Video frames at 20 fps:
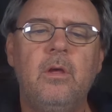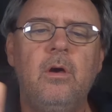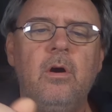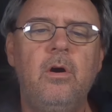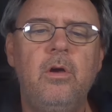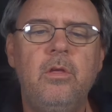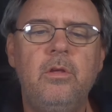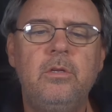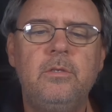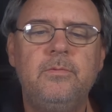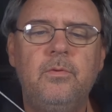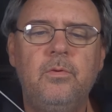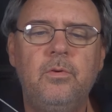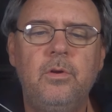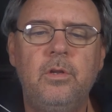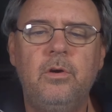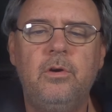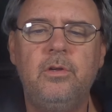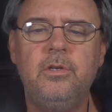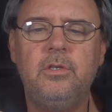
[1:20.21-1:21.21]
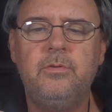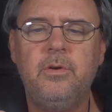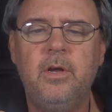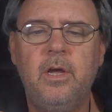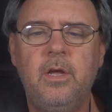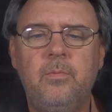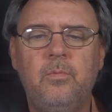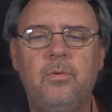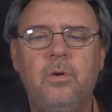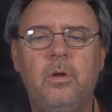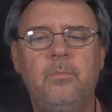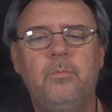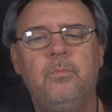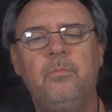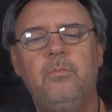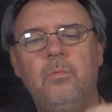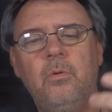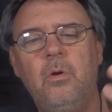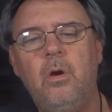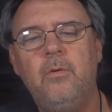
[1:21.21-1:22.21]
I use 49 strand when
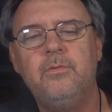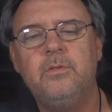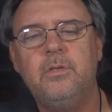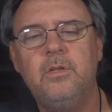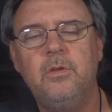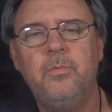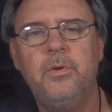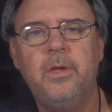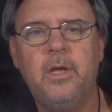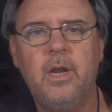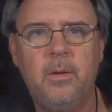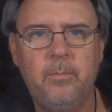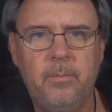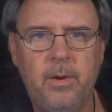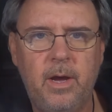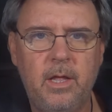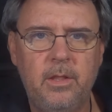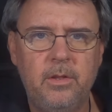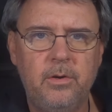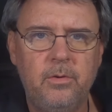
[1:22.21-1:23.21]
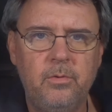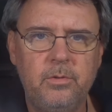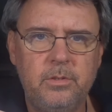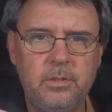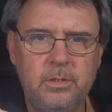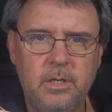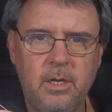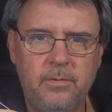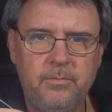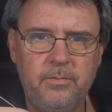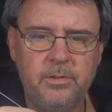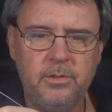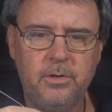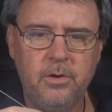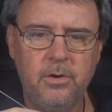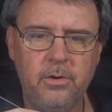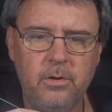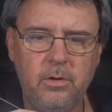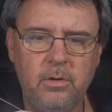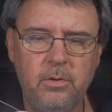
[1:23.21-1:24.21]
I'm obviously rigging up marlin hooks and stuff for
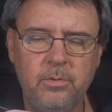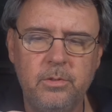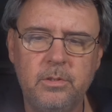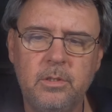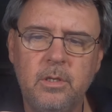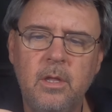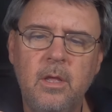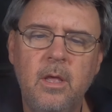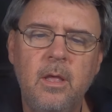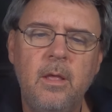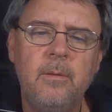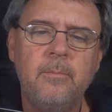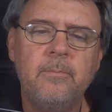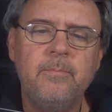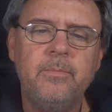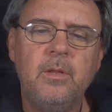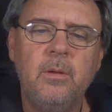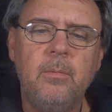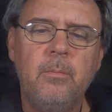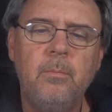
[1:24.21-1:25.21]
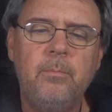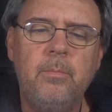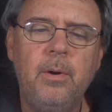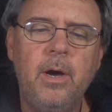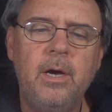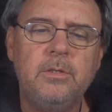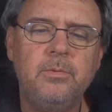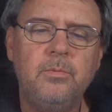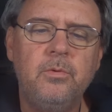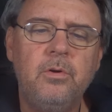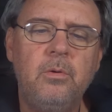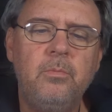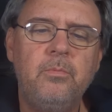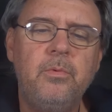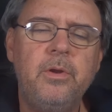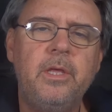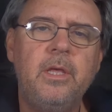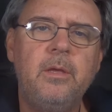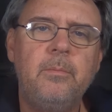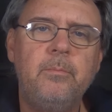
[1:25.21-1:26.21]
skirted lures. But when I'm
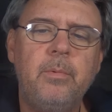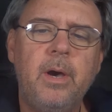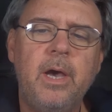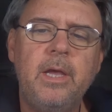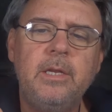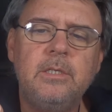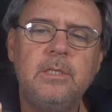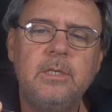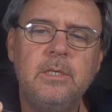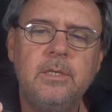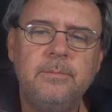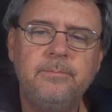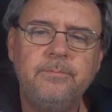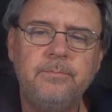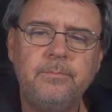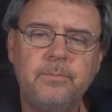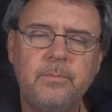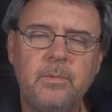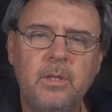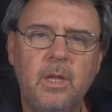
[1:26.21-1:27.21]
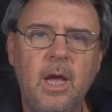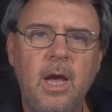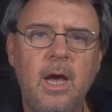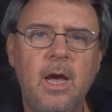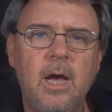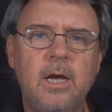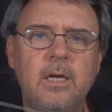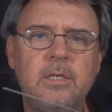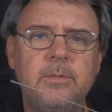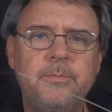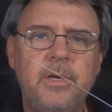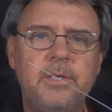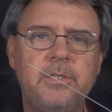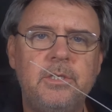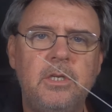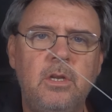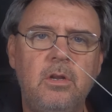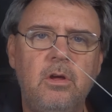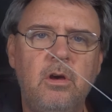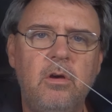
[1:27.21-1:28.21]
rigging baits,
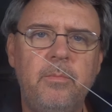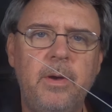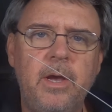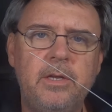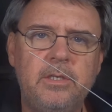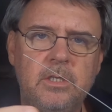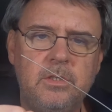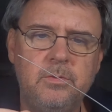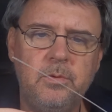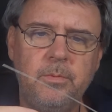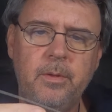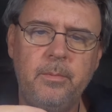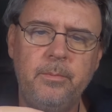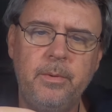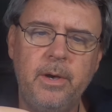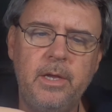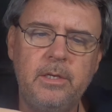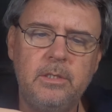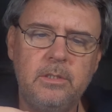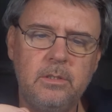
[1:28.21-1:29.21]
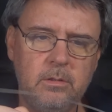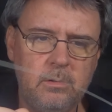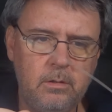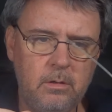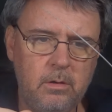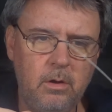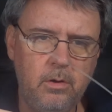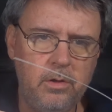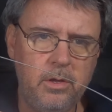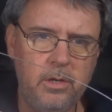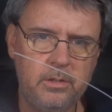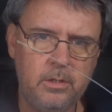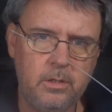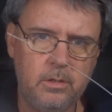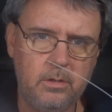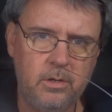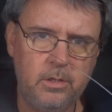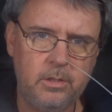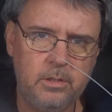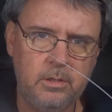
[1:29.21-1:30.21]
especially live baits and swimming baits, I use a
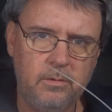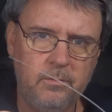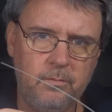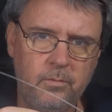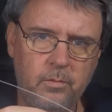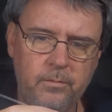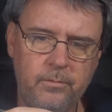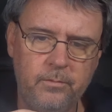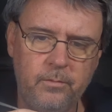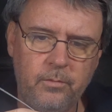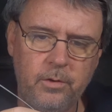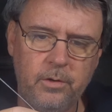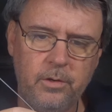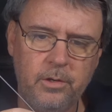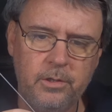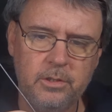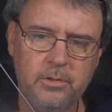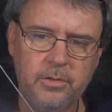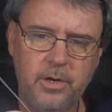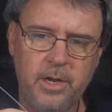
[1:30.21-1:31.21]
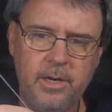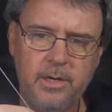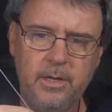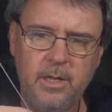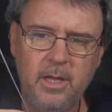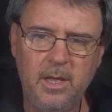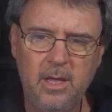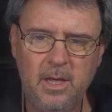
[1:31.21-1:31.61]
nice soft 49 strand.